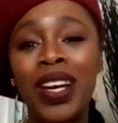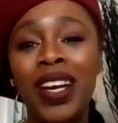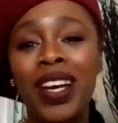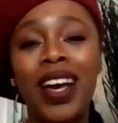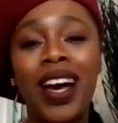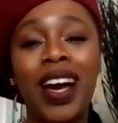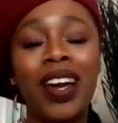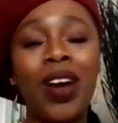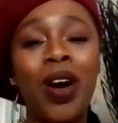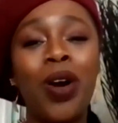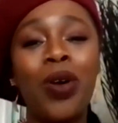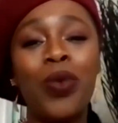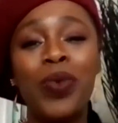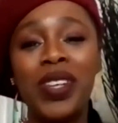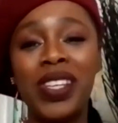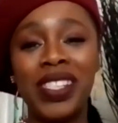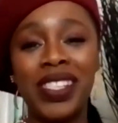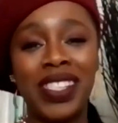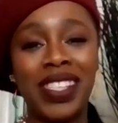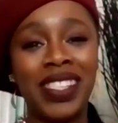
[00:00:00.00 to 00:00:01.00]
God
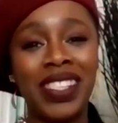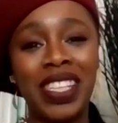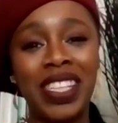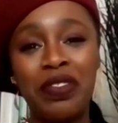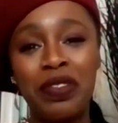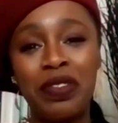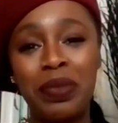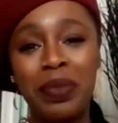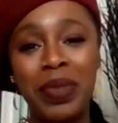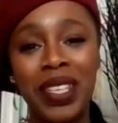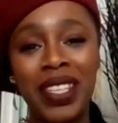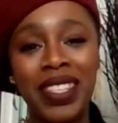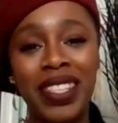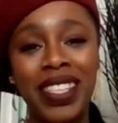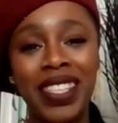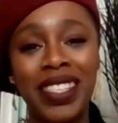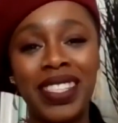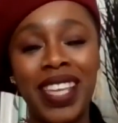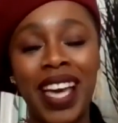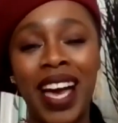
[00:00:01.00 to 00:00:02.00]
always is giving me
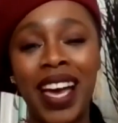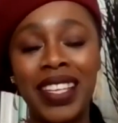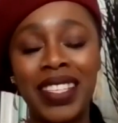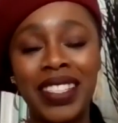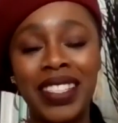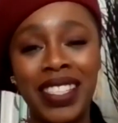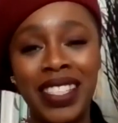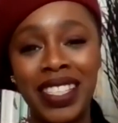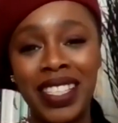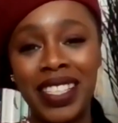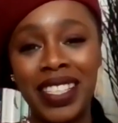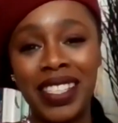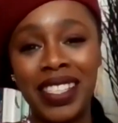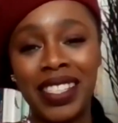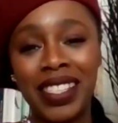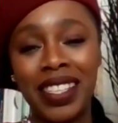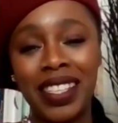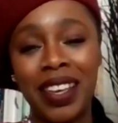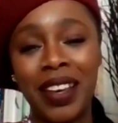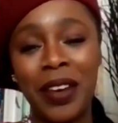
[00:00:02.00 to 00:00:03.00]
these
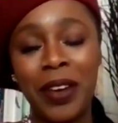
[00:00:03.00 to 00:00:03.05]
ideas